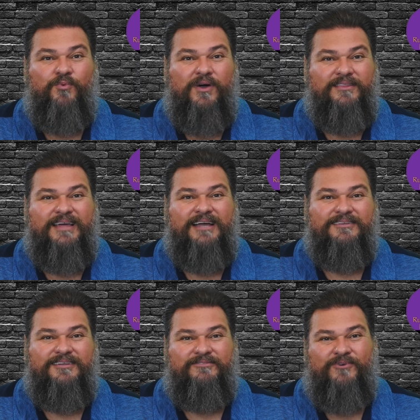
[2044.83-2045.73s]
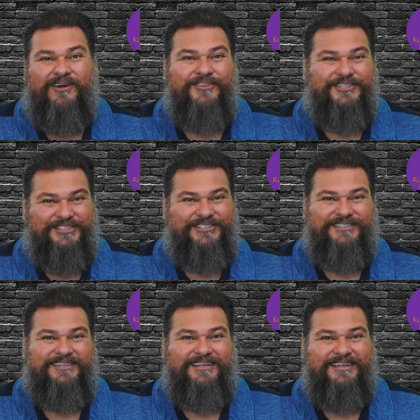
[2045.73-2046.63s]
want that for others.
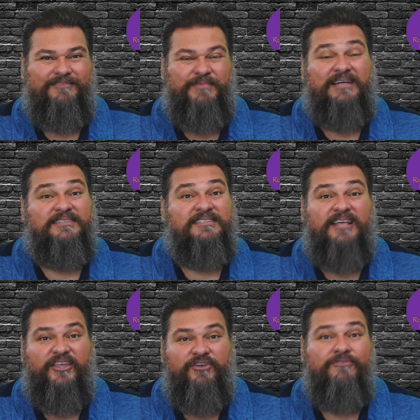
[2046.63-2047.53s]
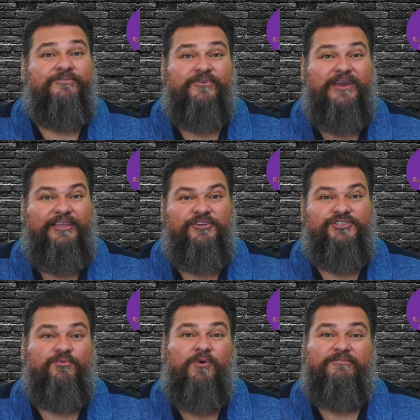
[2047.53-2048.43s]
Because he set you free, you
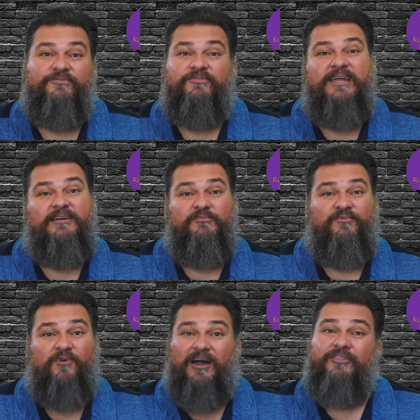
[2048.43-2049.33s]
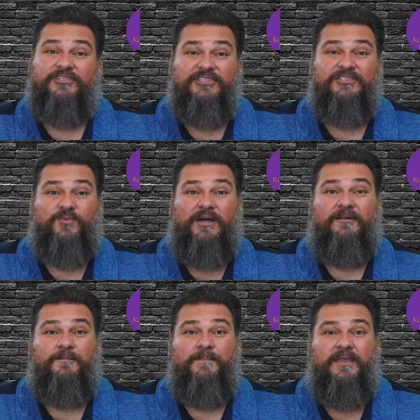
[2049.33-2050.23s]
should want freedom for others as
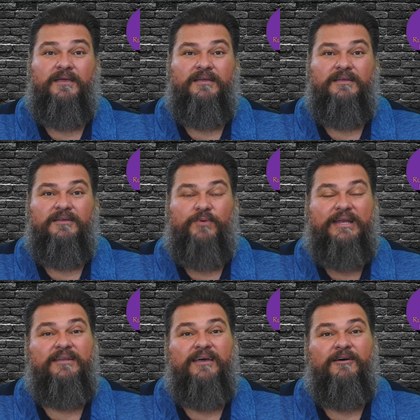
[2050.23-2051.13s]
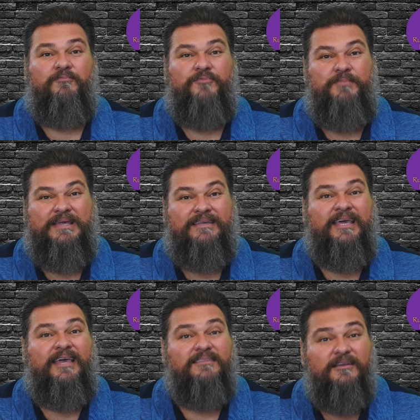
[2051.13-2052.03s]
well. We need to help to be
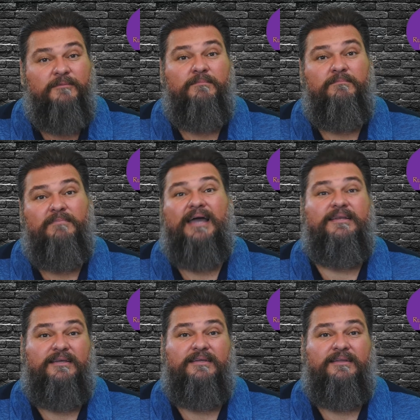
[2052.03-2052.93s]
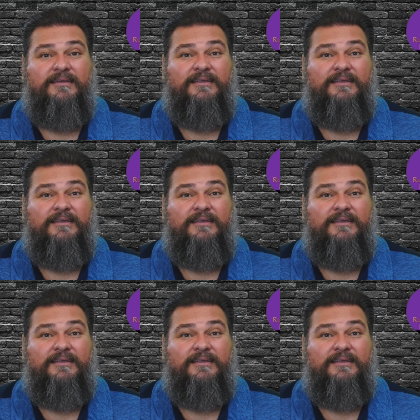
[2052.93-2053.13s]
kingdom minded